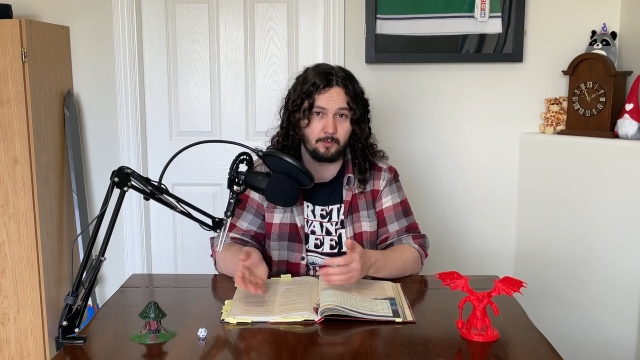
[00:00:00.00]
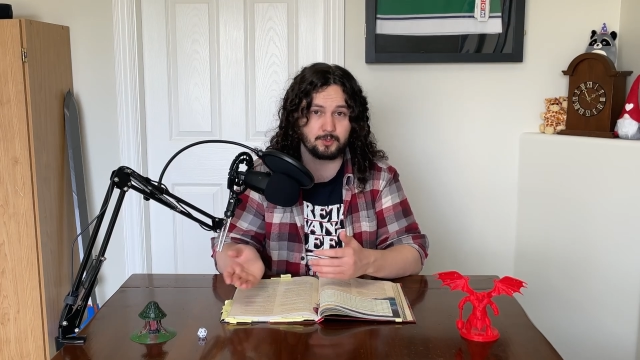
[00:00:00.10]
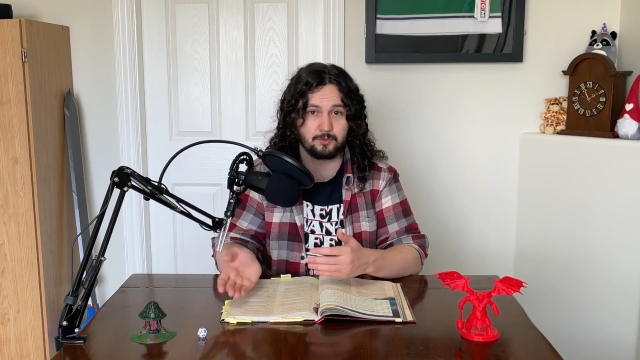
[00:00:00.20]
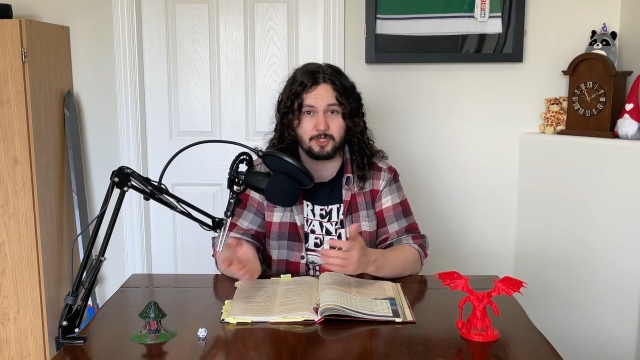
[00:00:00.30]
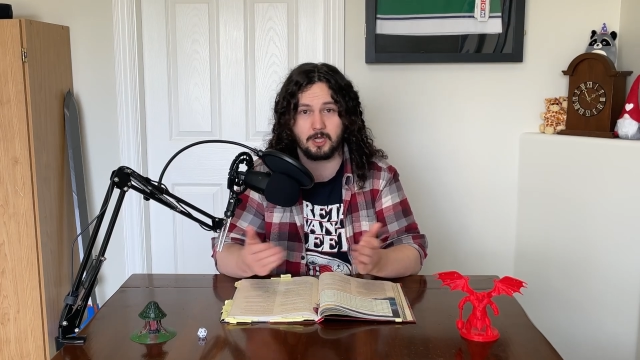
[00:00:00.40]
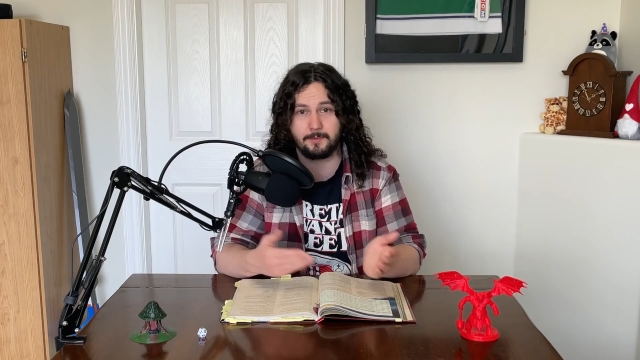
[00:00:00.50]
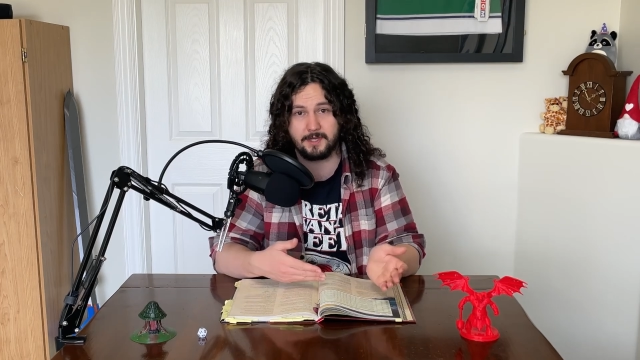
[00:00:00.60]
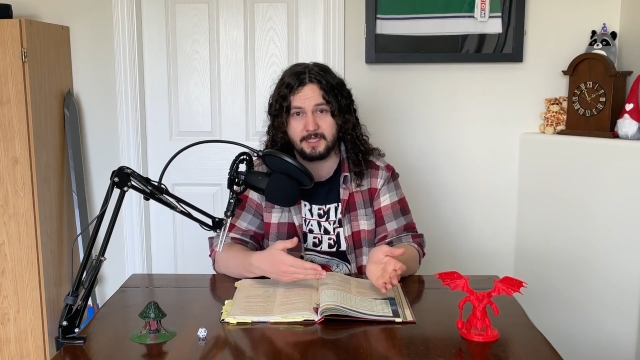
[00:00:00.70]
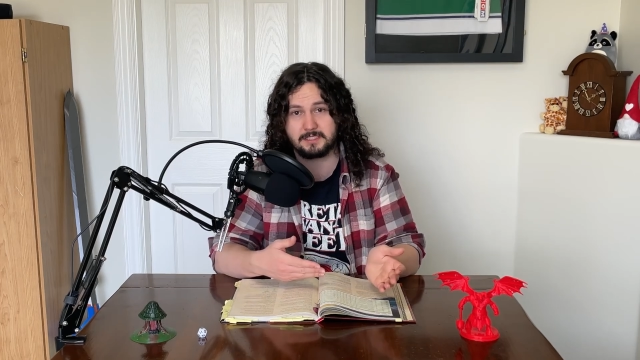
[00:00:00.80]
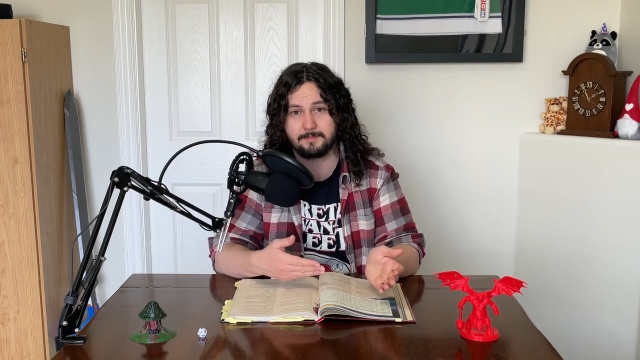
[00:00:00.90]
which we'll talk about
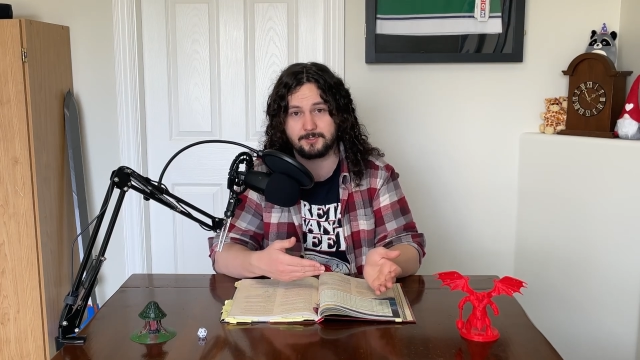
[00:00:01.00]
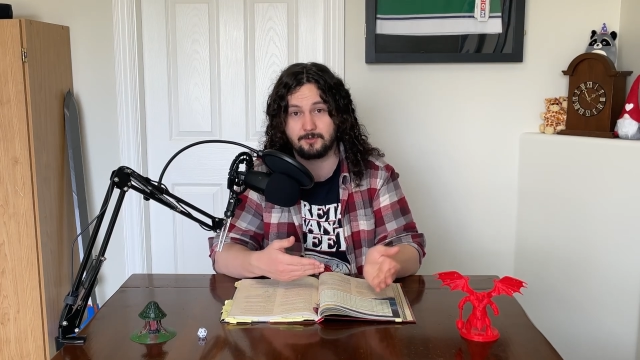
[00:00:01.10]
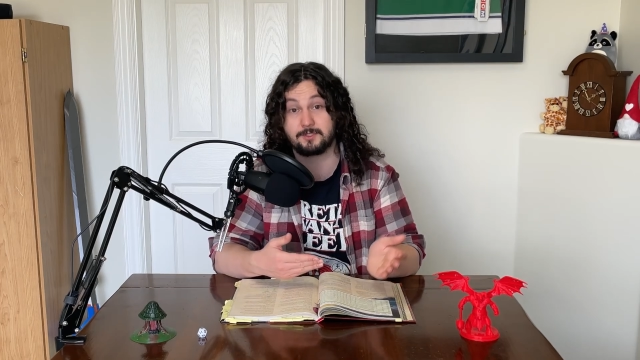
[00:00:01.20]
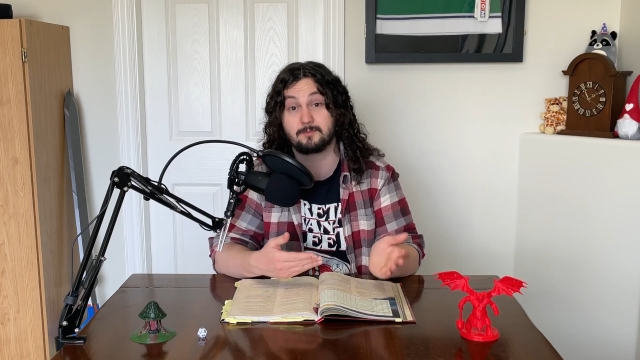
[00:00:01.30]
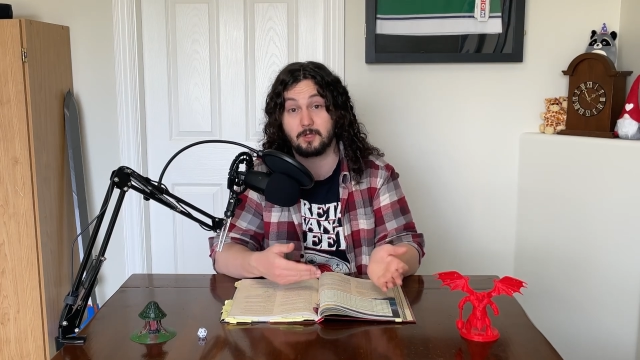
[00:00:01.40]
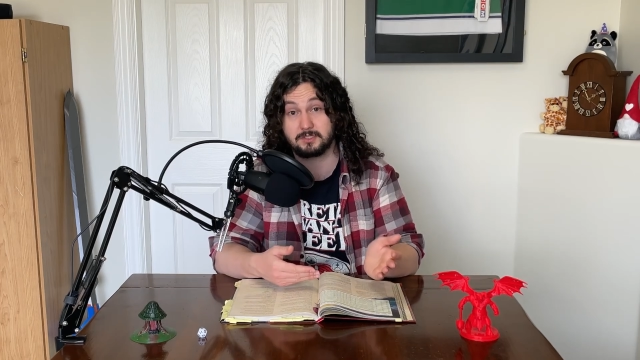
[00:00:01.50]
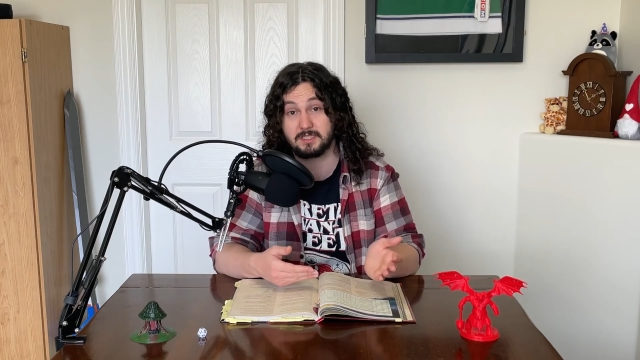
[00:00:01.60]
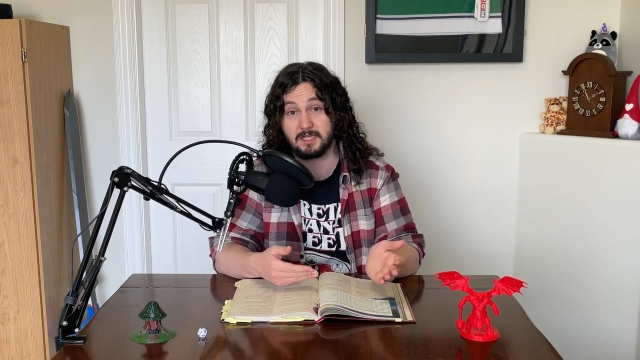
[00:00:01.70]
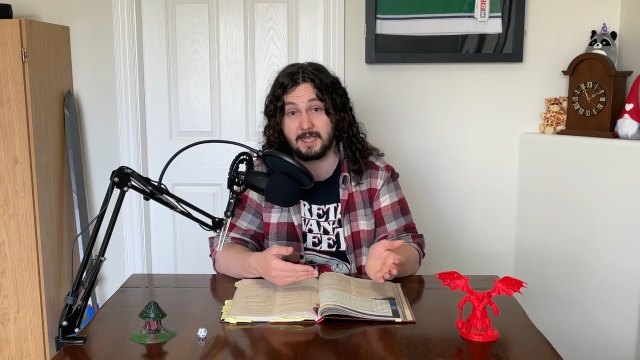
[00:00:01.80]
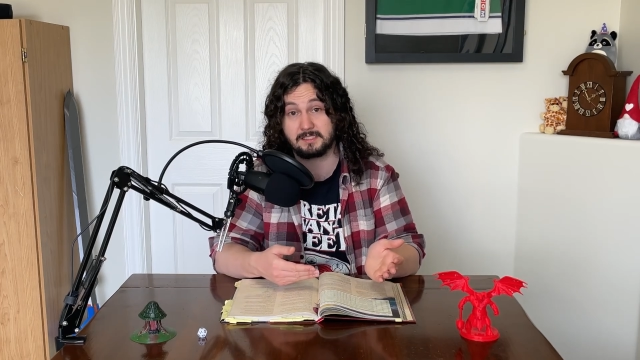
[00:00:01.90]
next episode, is
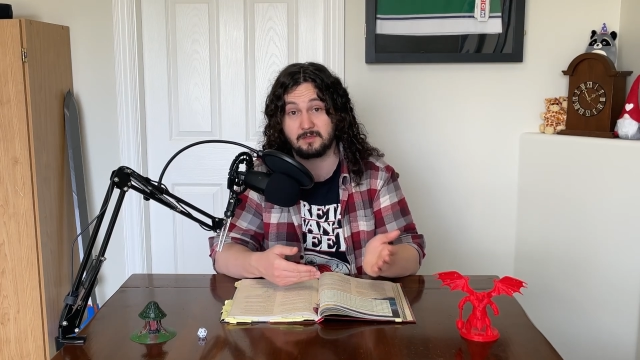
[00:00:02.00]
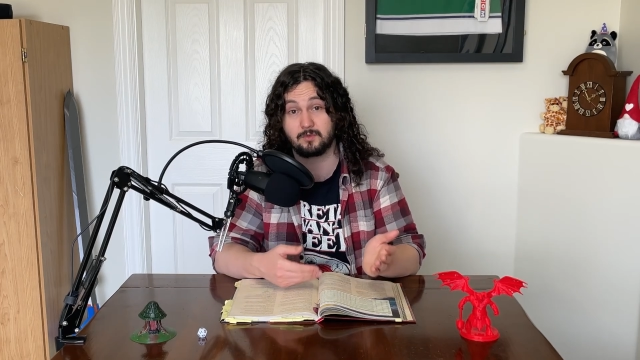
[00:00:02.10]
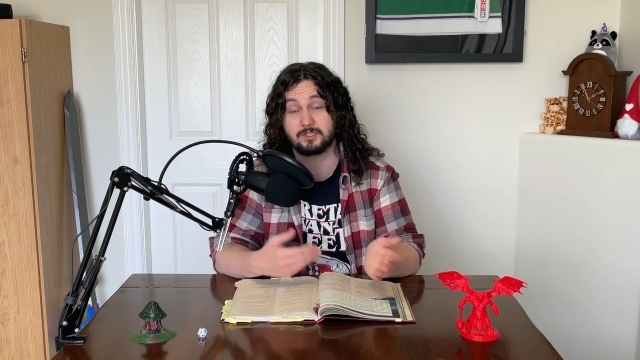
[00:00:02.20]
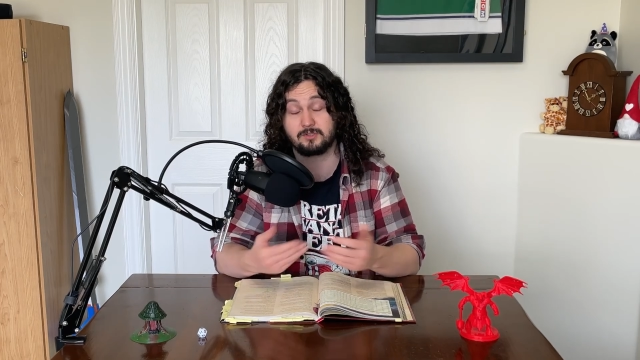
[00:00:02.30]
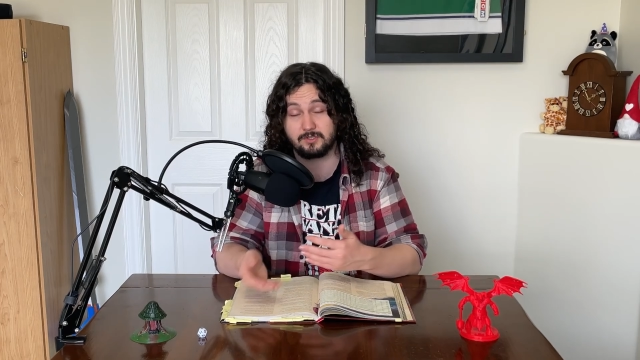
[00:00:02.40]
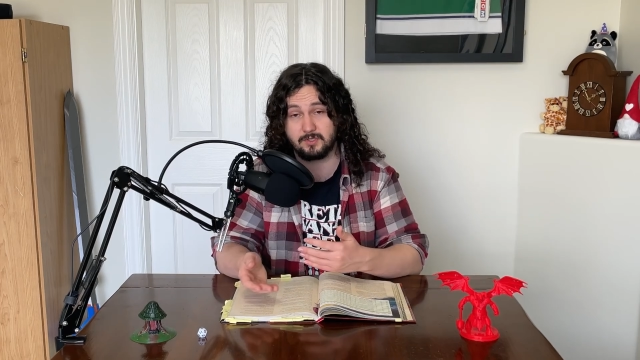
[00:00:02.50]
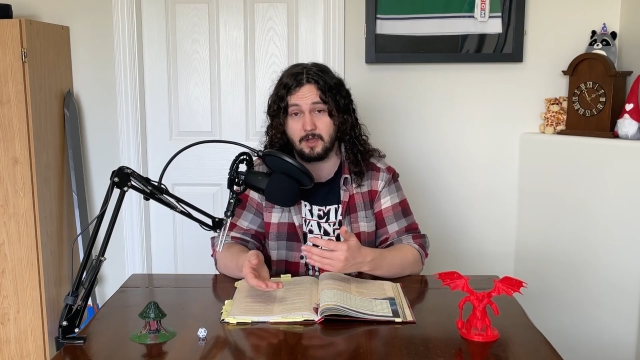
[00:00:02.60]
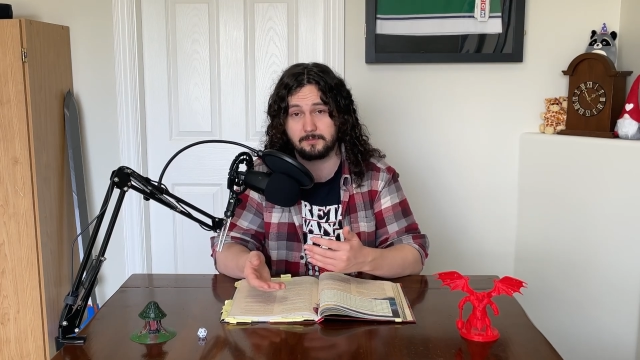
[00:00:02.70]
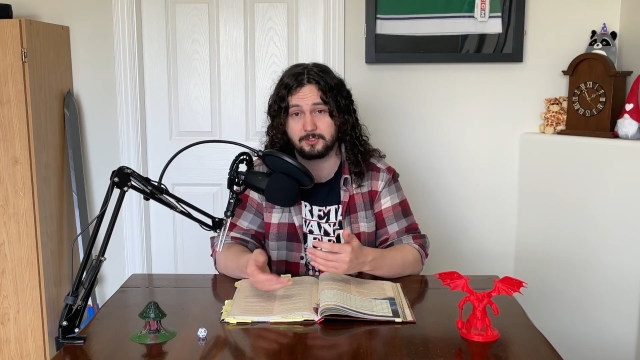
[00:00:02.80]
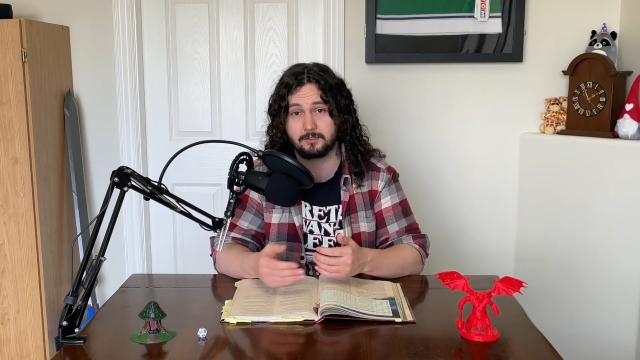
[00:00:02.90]
multi-classing, which is also
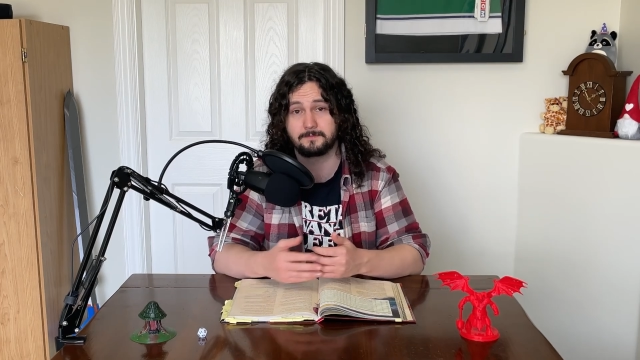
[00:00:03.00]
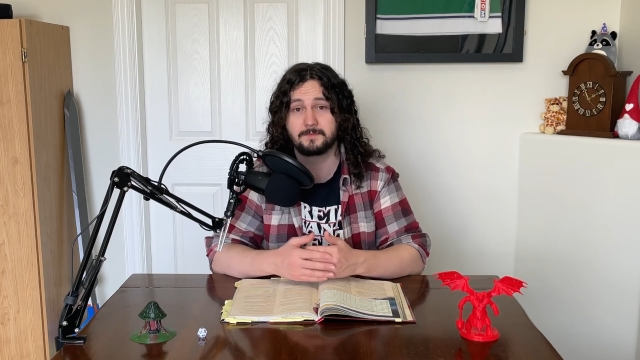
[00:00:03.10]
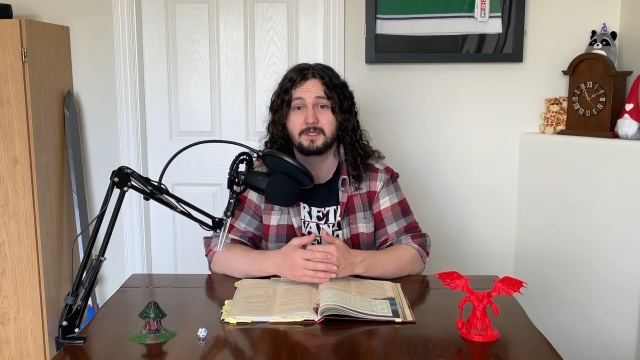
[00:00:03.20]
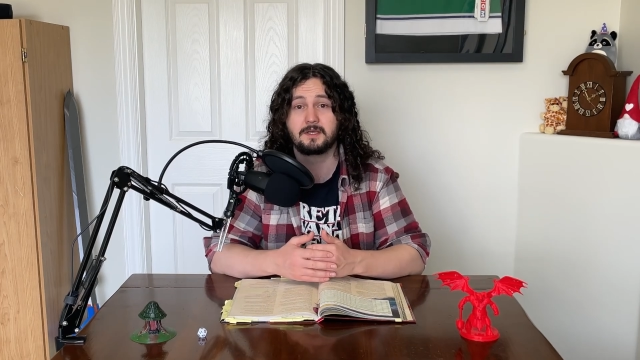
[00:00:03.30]
optional.